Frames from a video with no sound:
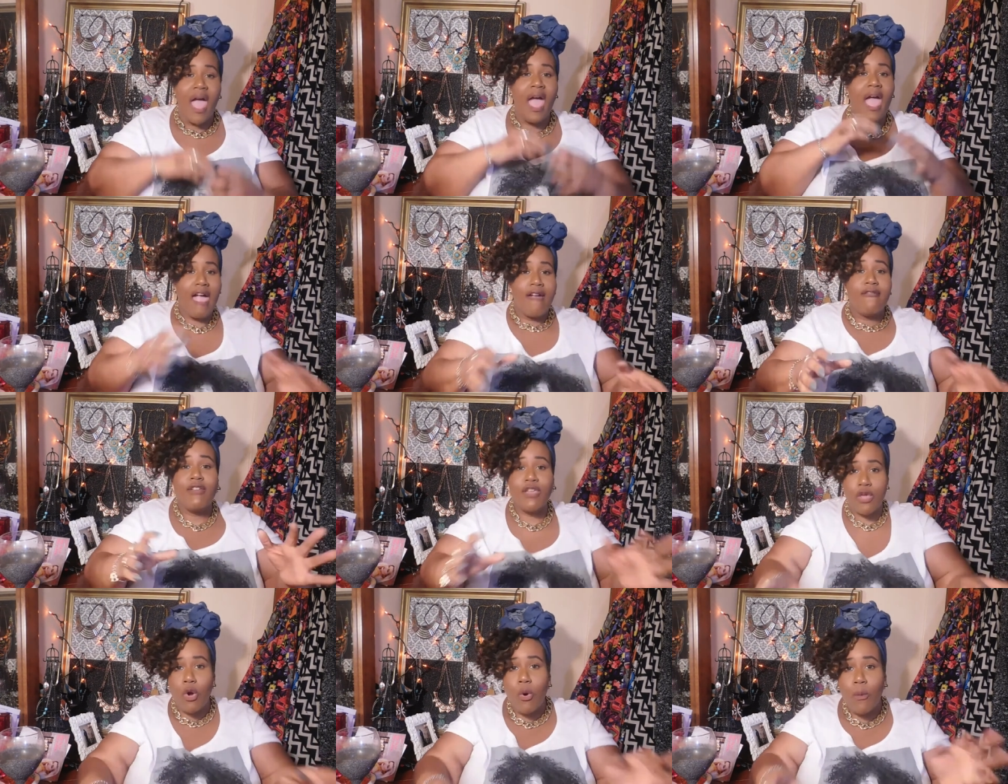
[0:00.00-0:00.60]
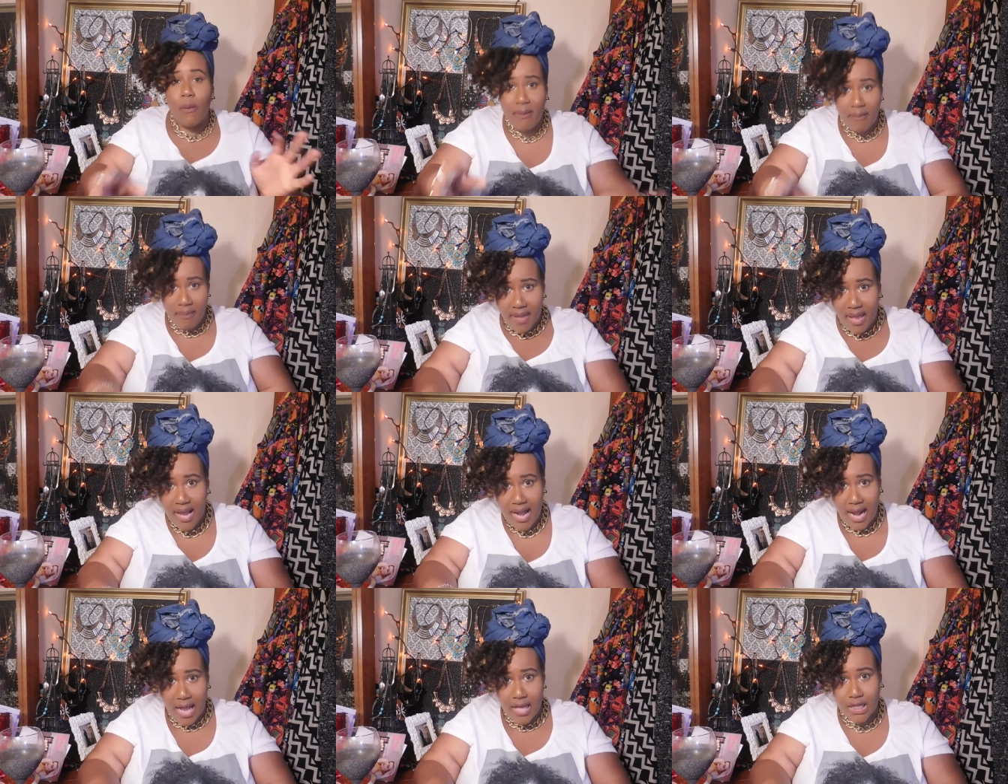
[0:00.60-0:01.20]
Every human
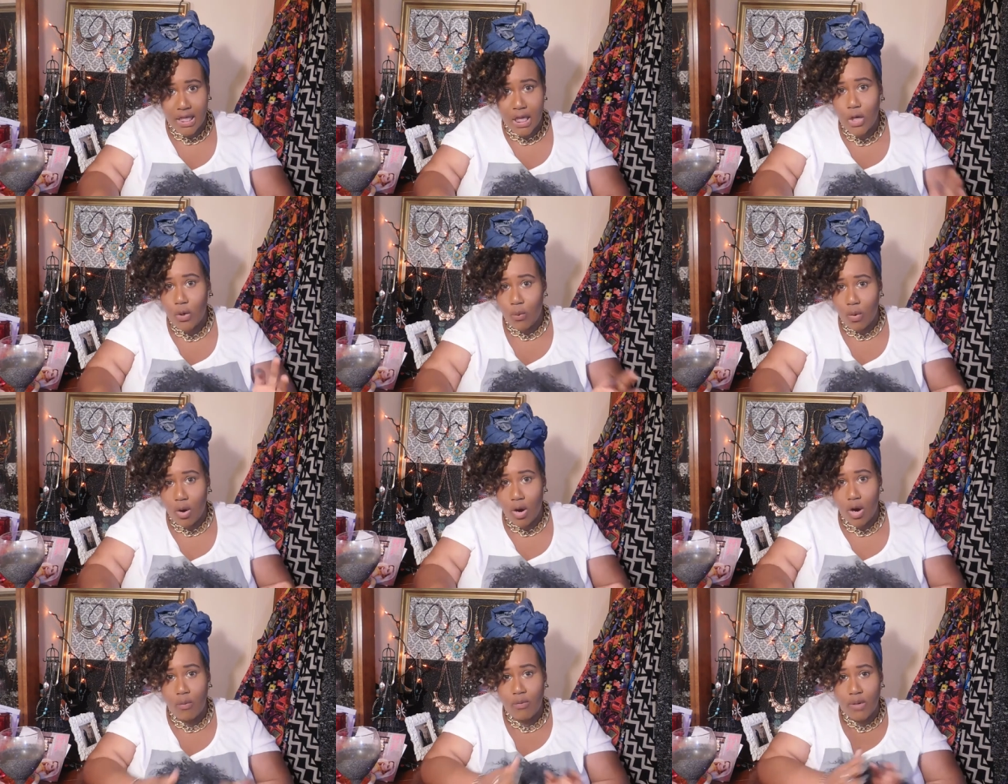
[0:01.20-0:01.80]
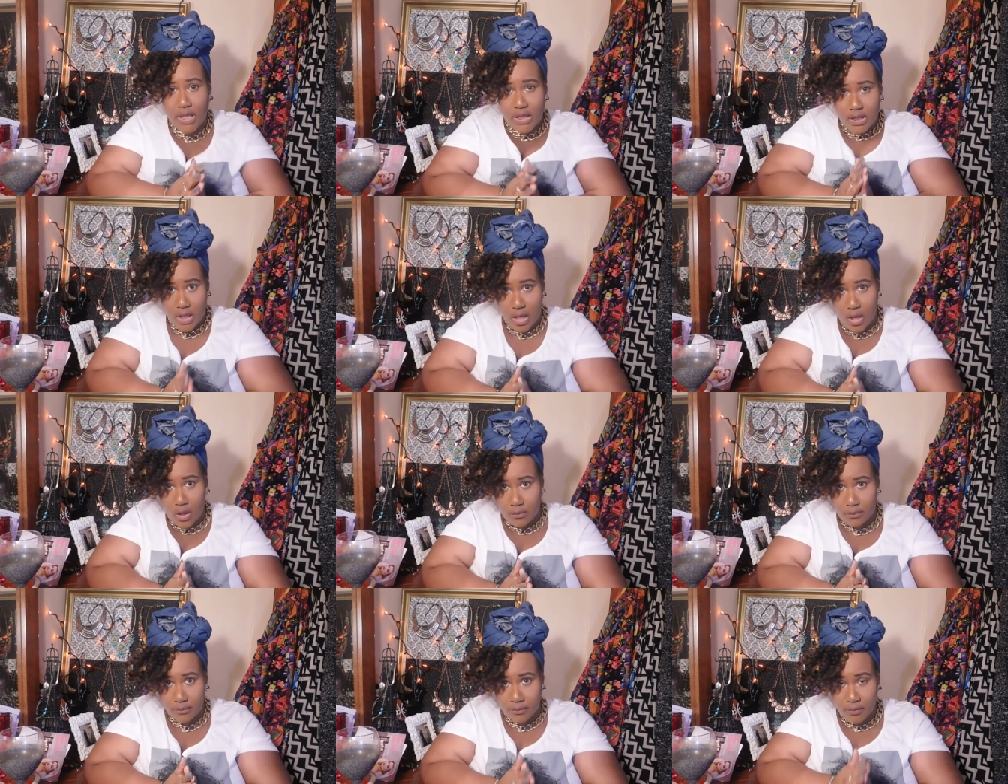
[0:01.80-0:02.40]
being out there in the world needs a
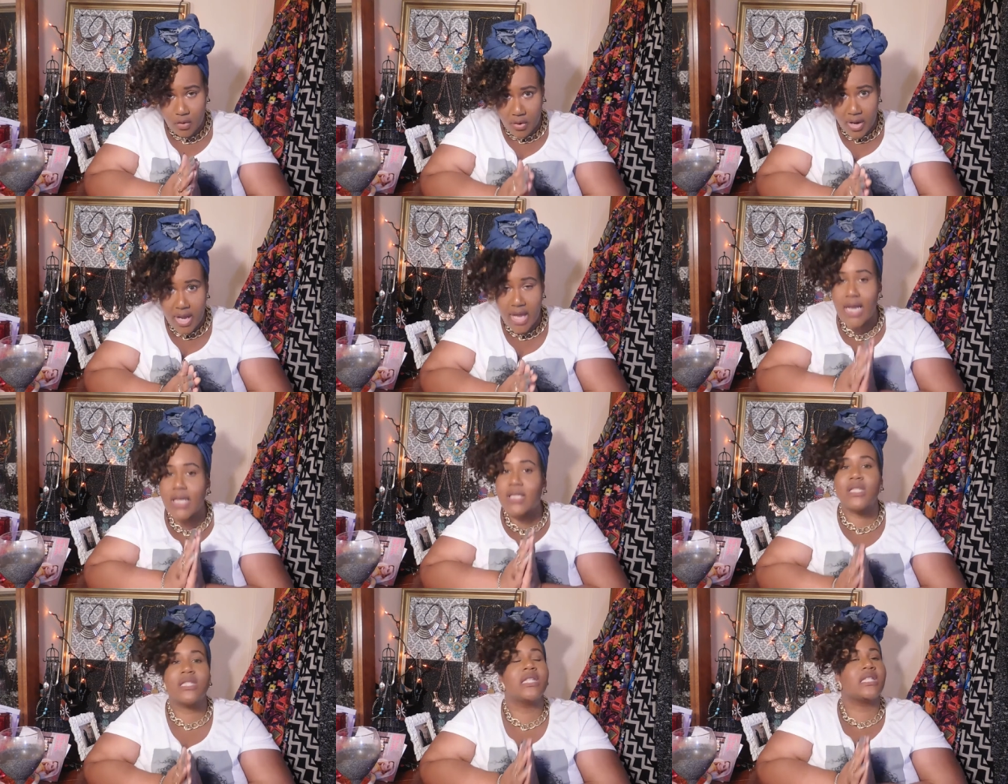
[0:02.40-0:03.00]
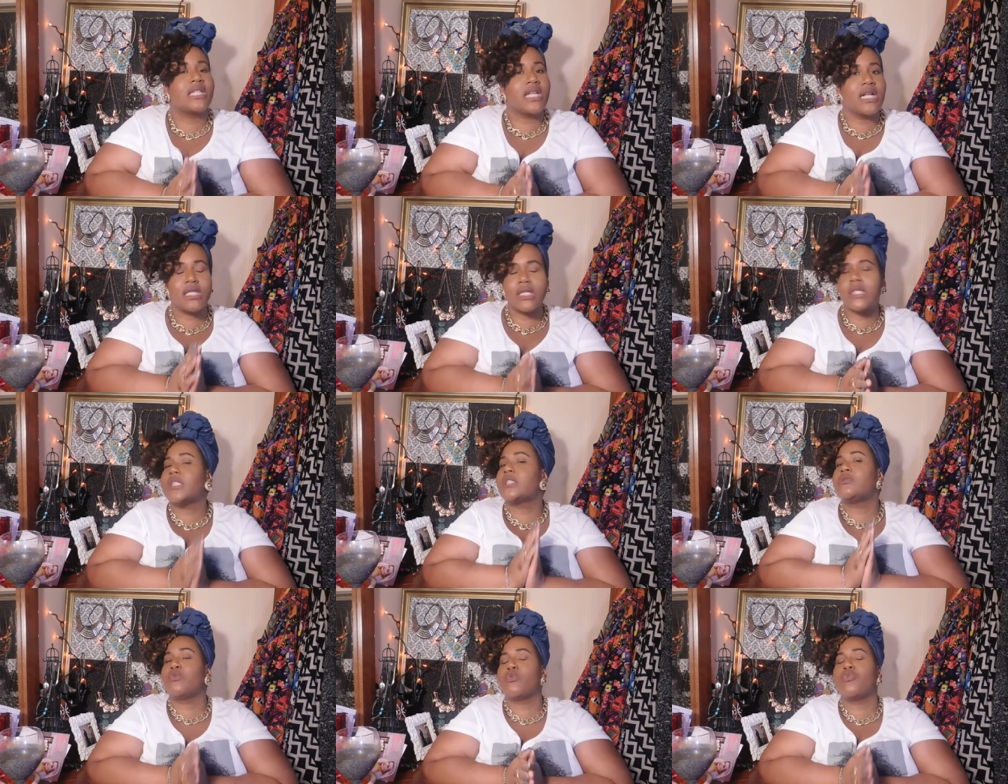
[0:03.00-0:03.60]
coat. Okay, let's just get
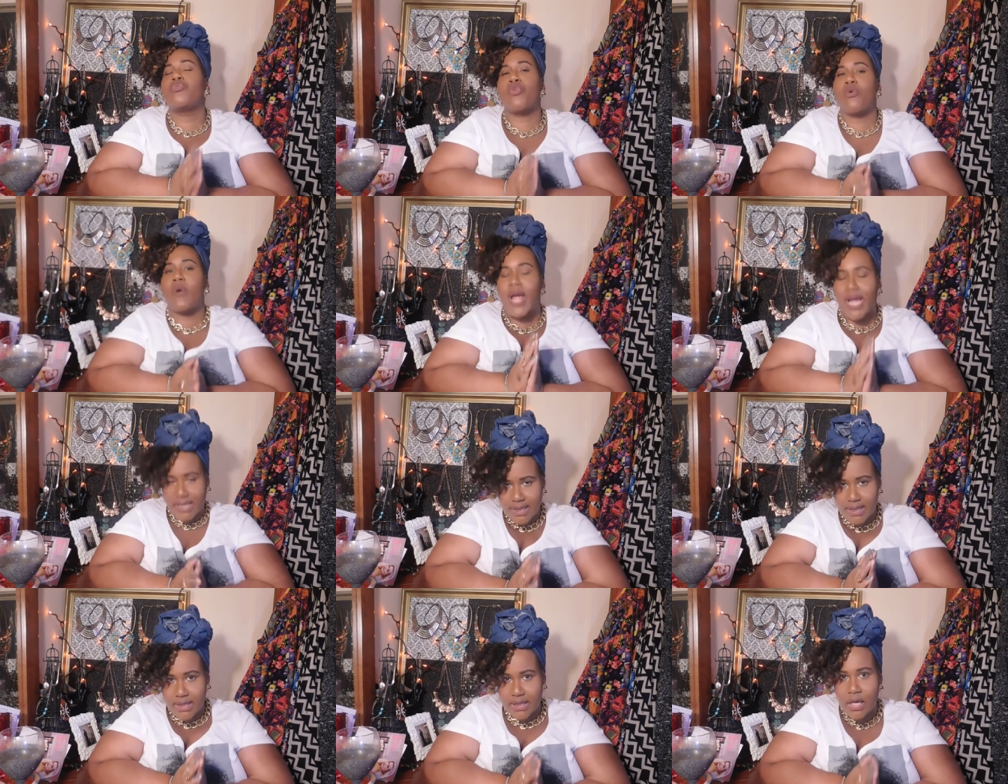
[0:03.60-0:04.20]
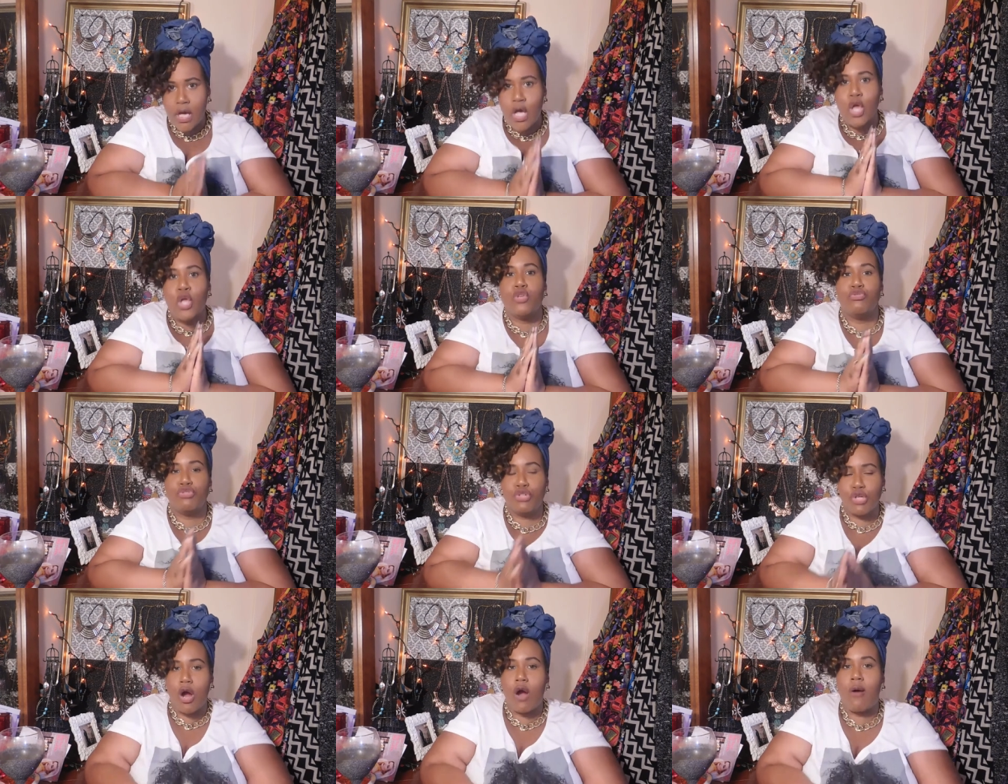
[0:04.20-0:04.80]
this correct.
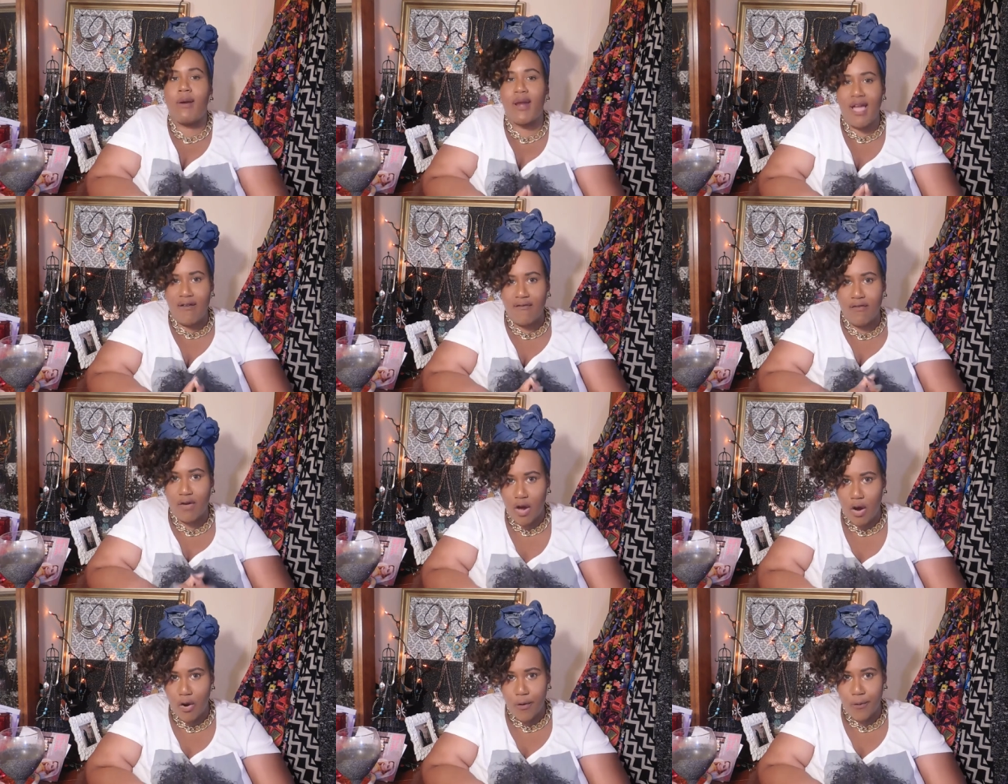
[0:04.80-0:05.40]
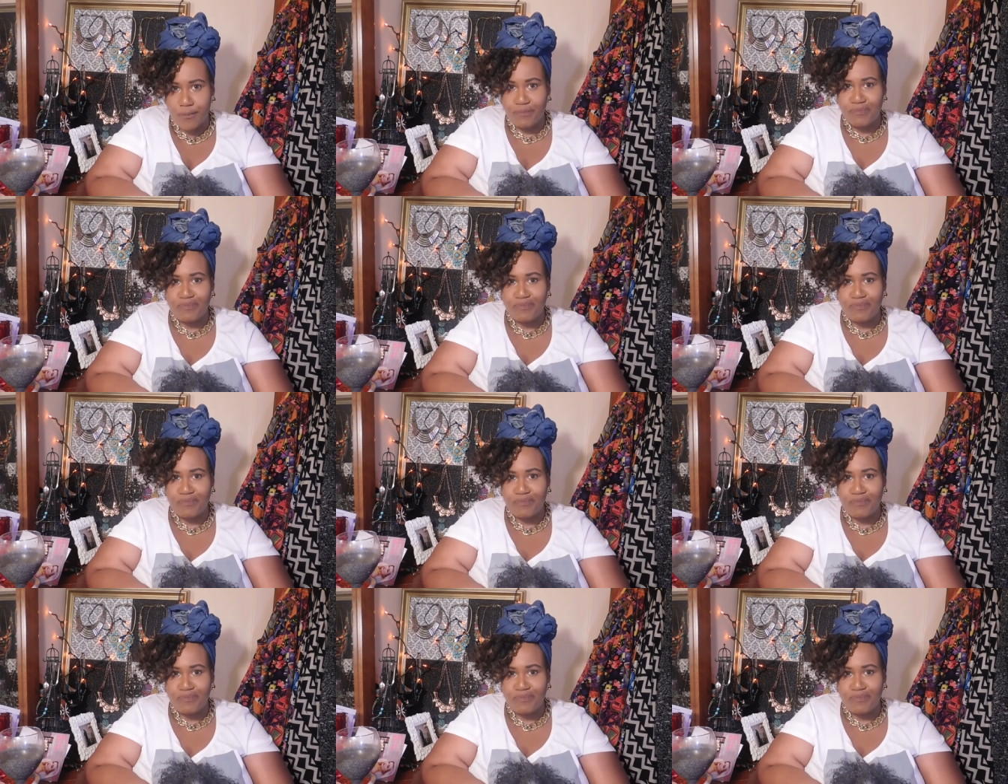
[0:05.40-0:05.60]
You should already have a coat.